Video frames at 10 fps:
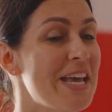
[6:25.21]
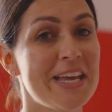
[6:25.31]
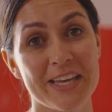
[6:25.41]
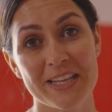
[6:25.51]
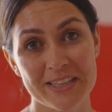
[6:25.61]

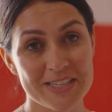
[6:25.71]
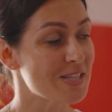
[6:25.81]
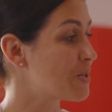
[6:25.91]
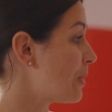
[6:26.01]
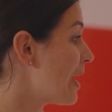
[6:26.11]
And this
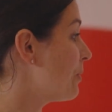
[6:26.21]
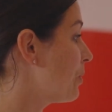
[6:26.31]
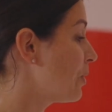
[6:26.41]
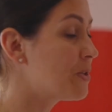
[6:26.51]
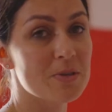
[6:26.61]
is why we
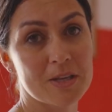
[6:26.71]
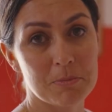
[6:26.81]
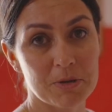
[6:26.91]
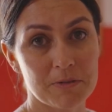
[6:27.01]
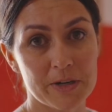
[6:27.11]
want to
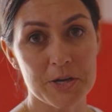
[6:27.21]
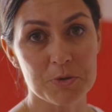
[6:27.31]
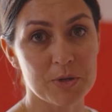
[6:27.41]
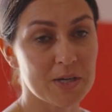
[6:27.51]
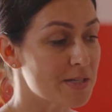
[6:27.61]
keep it fresh,
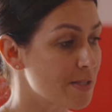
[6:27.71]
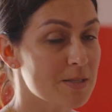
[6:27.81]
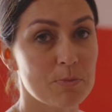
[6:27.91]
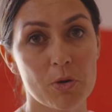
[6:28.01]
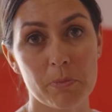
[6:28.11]
because it's
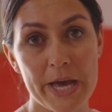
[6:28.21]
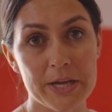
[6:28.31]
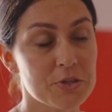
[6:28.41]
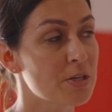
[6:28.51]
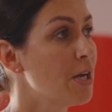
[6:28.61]
small
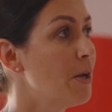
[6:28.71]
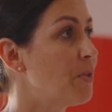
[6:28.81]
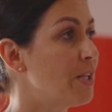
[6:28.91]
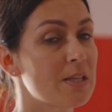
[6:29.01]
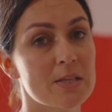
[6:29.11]
batch
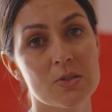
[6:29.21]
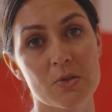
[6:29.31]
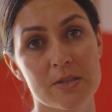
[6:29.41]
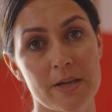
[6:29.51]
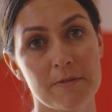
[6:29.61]
and it needs to
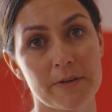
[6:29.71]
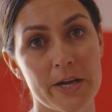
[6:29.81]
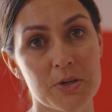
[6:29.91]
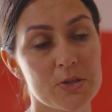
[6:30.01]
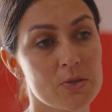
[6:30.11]
stay
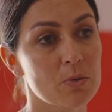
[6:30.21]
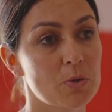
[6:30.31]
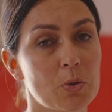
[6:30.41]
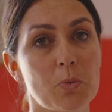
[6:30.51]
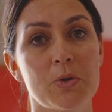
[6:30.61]
fresh. So we
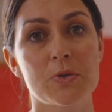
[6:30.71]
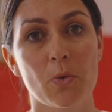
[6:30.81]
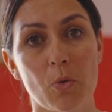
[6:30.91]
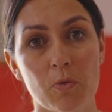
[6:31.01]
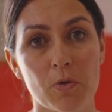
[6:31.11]
don't want to
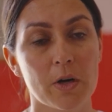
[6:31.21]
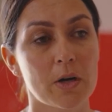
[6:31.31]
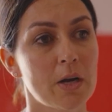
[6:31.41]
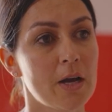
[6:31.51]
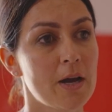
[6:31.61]

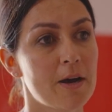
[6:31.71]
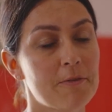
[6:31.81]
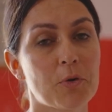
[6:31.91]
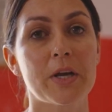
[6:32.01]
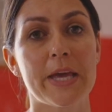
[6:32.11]
over
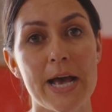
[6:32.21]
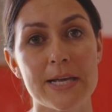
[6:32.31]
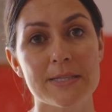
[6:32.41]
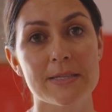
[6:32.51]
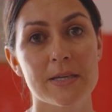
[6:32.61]

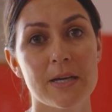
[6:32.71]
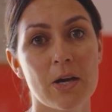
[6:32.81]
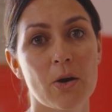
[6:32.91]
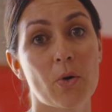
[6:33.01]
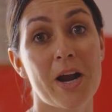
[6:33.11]
forecast
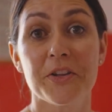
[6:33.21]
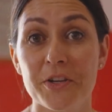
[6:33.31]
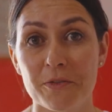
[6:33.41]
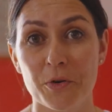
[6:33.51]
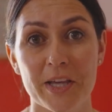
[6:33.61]
or
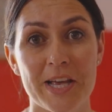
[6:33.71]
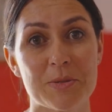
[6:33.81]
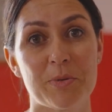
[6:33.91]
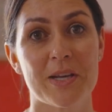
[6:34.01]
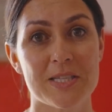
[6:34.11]
under
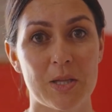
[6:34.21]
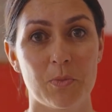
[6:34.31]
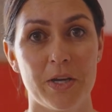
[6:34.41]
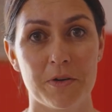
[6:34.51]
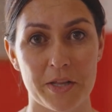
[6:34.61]
forecast, because then
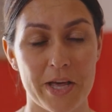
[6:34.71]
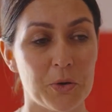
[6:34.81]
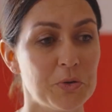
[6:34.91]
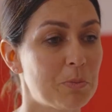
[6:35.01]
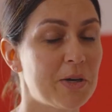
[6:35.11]
we run
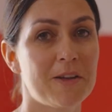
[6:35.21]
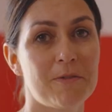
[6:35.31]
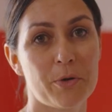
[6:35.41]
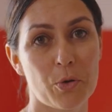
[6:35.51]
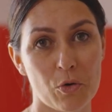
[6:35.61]
out. But
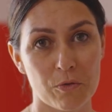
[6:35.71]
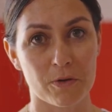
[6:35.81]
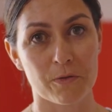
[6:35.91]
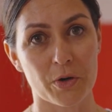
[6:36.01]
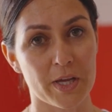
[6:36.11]
if we over
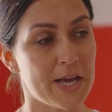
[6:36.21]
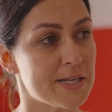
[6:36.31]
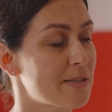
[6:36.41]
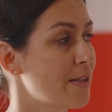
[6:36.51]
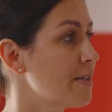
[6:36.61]

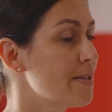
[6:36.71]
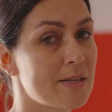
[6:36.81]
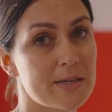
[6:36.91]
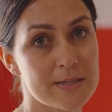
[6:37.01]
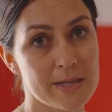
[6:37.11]
forecast, then the
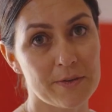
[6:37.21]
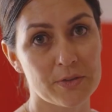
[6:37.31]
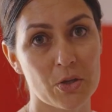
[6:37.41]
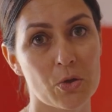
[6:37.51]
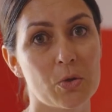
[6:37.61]
seed is left,
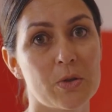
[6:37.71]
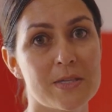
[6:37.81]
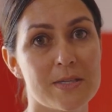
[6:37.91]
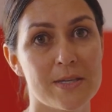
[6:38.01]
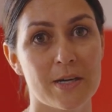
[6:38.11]
and we don't
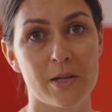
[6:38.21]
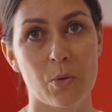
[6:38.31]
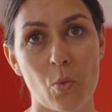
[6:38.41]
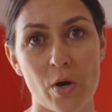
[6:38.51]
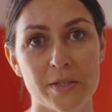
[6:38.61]
necessarily
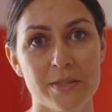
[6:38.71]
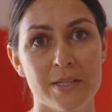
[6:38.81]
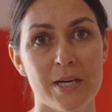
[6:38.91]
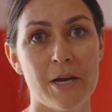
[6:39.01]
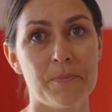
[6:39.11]
want
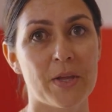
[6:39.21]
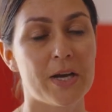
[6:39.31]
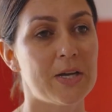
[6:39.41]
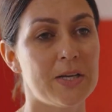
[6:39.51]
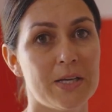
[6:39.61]

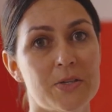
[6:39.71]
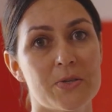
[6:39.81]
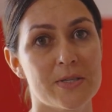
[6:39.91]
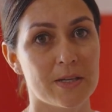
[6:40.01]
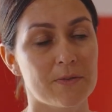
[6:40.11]
it to
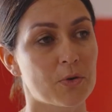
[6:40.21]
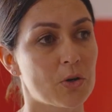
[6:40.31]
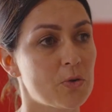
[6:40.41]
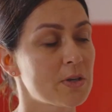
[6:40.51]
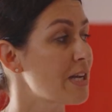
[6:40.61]
sit for a
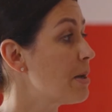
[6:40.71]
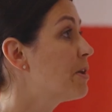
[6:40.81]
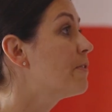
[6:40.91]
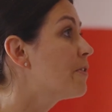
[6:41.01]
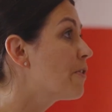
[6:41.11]
long time,
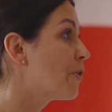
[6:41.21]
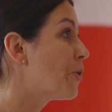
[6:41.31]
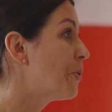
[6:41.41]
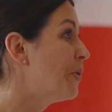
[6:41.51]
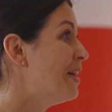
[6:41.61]
even
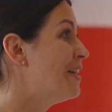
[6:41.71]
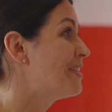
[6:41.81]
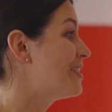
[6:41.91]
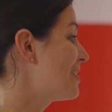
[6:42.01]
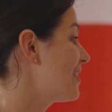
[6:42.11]
though
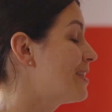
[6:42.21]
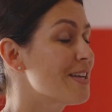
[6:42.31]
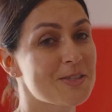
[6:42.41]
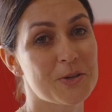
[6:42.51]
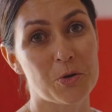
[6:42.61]
the seed
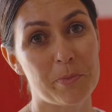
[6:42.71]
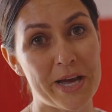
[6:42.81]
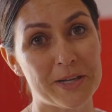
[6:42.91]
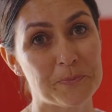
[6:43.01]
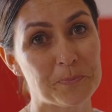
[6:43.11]
doesn't go
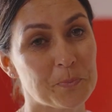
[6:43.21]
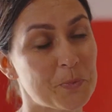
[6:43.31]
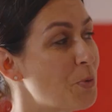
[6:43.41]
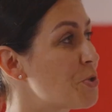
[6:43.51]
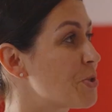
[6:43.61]
bad,
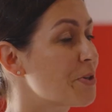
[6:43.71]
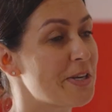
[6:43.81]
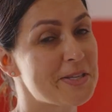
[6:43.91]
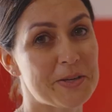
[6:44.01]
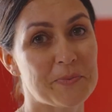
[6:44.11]
which is
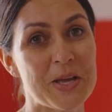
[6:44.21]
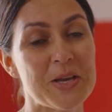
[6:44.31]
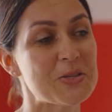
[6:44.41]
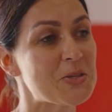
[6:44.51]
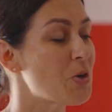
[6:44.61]
crazy.
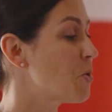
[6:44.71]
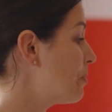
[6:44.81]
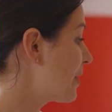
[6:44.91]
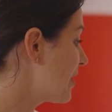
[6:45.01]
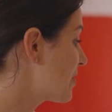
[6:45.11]
So
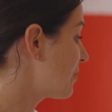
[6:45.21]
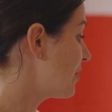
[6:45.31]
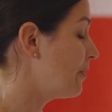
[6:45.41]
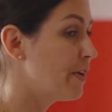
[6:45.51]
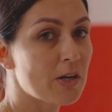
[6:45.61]
because of
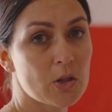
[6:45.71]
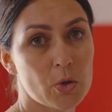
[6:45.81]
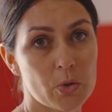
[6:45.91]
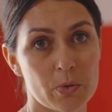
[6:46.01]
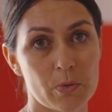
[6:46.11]
the very
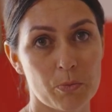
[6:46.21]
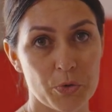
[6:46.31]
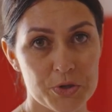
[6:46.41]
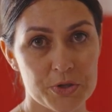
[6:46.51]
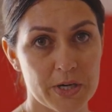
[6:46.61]
low
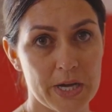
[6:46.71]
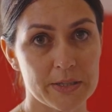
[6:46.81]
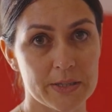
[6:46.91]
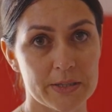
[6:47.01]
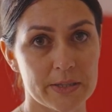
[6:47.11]
moisture
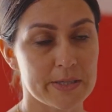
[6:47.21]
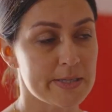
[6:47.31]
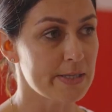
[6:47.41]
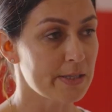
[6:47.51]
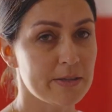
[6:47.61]
content in the
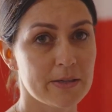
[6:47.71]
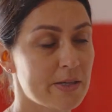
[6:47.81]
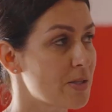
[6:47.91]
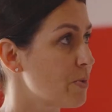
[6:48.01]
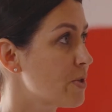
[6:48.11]
seed,
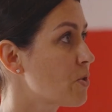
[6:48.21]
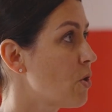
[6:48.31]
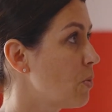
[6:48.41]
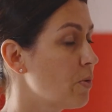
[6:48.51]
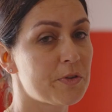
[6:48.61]
as we
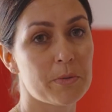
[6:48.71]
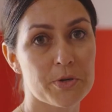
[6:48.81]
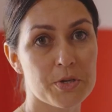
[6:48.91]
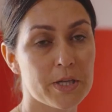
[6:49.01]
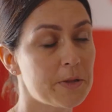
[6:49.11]
saw with the
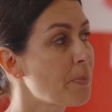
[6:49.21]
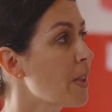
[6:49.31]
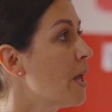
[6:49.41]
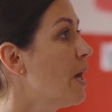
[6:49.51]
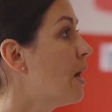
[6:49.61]
machine,
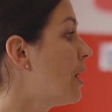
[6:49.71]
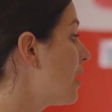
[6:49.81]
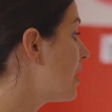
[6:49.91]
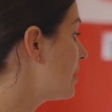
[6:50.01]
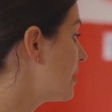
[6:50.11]

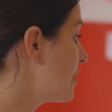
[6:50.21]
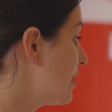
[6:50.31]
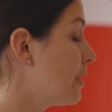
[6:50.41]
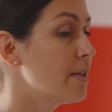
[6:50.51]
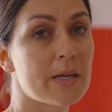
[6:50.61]
the
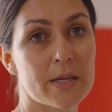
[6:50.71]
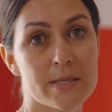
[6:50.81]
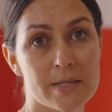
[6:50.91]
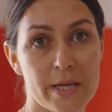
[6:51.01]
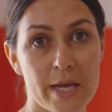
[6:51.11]
seed can
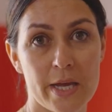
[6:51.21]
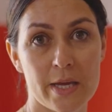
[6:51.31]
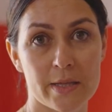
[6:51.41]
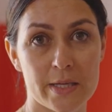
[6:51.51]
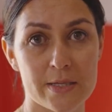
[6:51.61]
stay
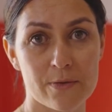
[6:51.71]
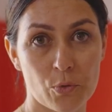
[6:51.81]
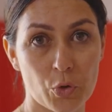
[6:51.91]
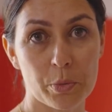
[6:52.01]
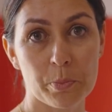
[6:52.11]
in this
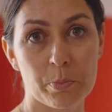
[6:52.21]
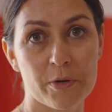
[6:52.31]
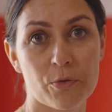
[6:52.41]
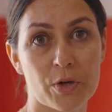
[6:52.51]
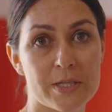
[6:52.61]
form
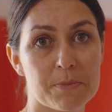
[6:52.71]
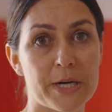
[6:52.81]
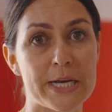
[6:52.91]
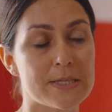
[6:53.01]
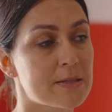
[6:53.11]
before it's
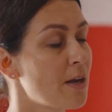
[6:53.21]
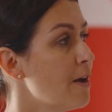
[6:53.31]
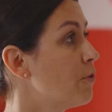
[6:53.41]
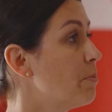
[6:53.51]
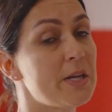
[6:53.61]
pressed
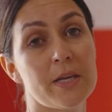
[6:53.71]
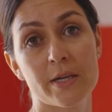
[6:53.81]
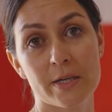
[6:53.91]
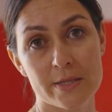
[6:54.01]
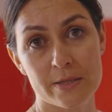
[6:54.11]
for many
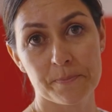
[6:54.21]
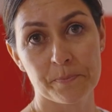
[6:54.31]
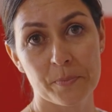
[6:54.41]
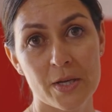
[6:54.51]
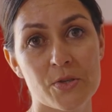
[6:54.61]
years.
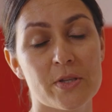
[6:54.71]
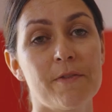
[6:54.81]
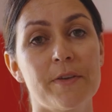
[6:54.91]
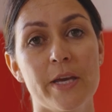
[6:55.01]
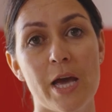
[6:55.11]
So
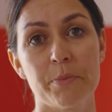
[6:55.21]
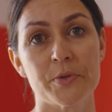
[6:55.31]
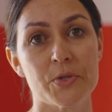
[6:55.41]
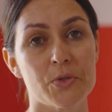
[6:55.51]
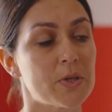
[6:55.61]
nothing
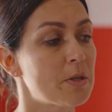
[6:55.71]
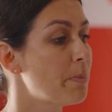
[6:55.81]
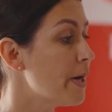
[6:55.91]
happens to it.